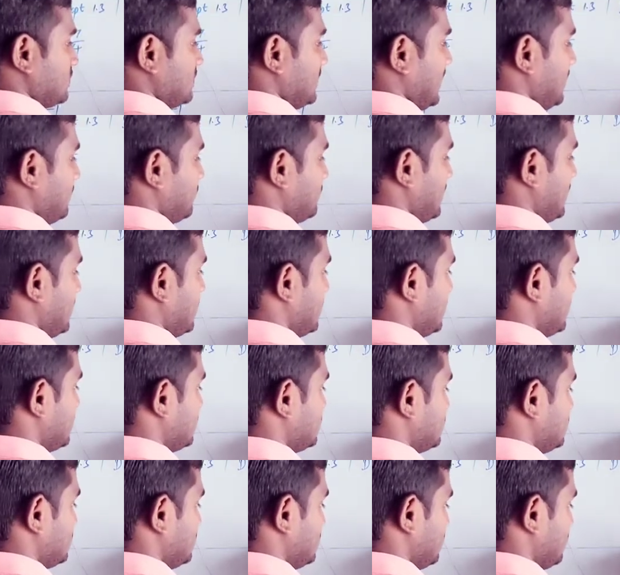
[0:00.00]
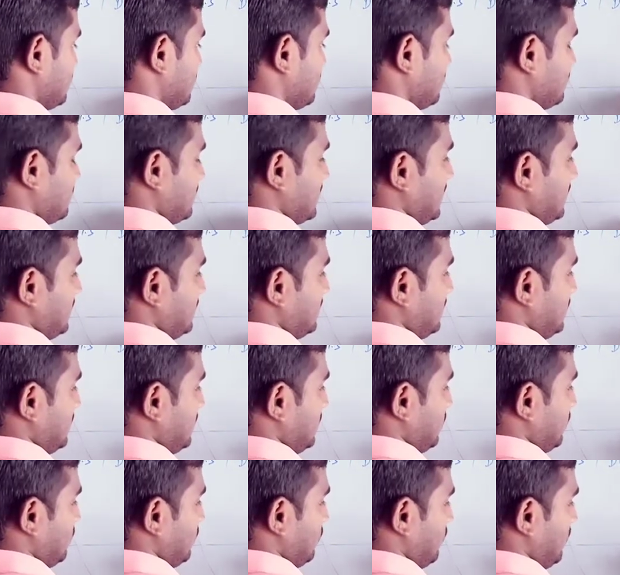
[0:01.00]
am taking
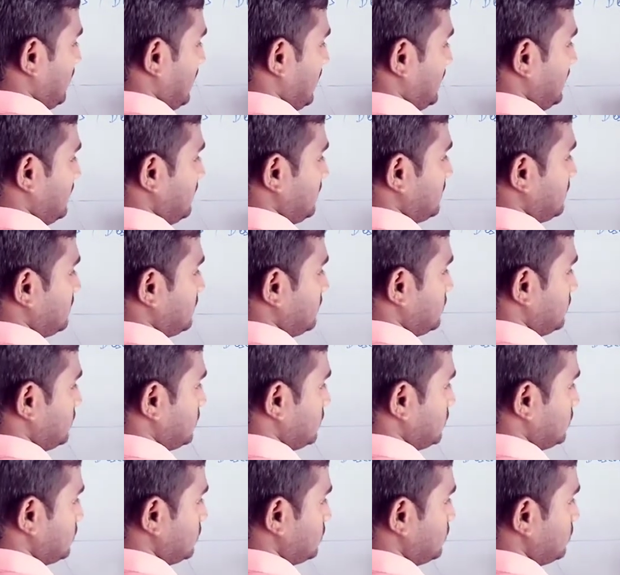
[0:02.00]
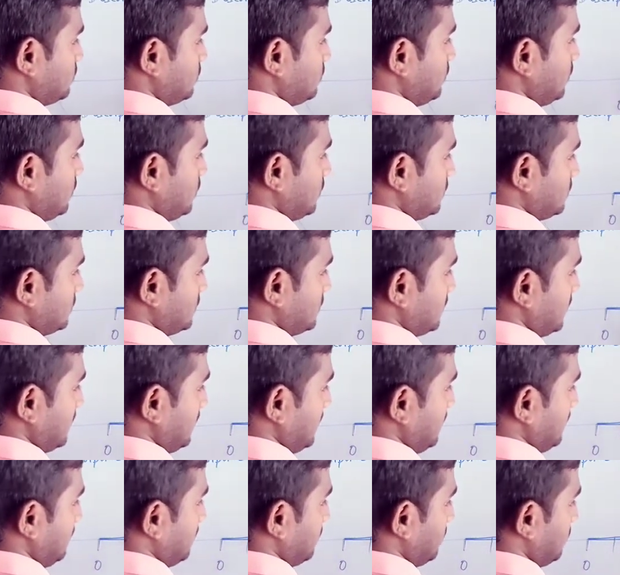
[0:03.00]
1, 2,
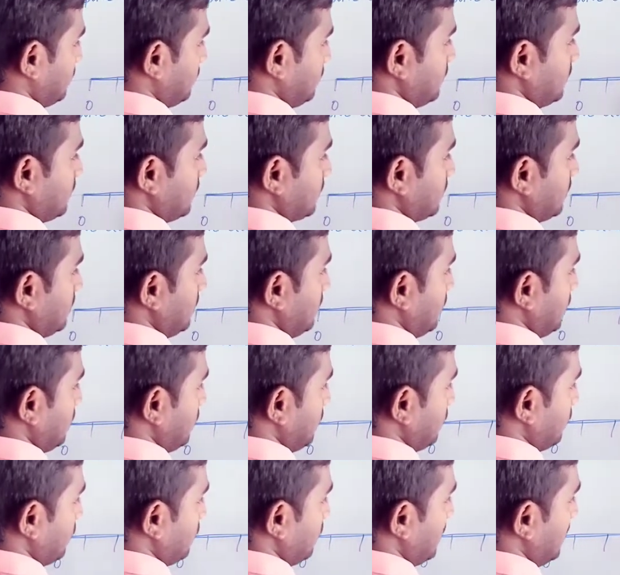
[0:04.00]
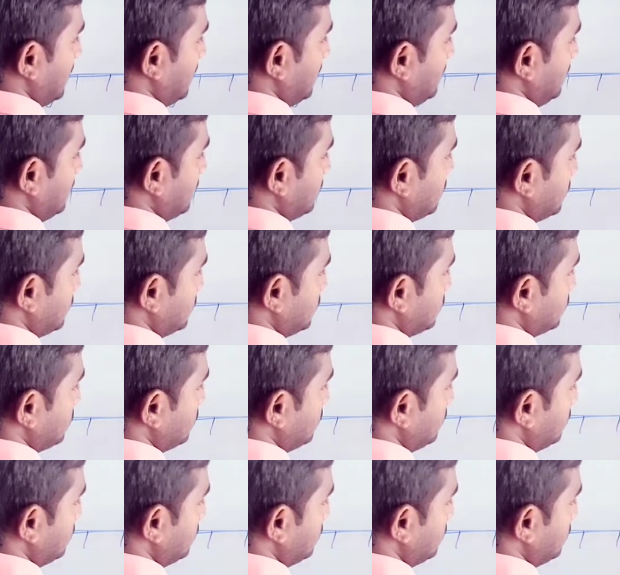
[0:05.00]
3, 4. 1, 2,